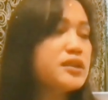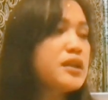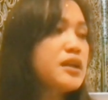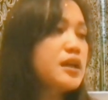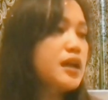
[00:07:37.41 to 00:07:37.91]

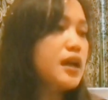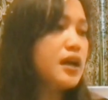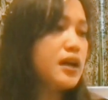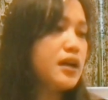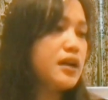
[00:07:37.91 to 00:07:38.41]

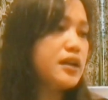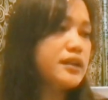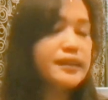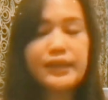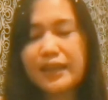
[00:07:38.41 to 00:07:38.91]
and gas
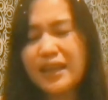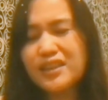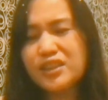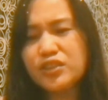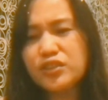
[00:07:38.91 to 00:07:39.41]
in your
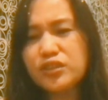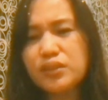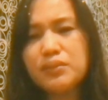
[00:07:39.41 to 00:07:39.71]
tummy.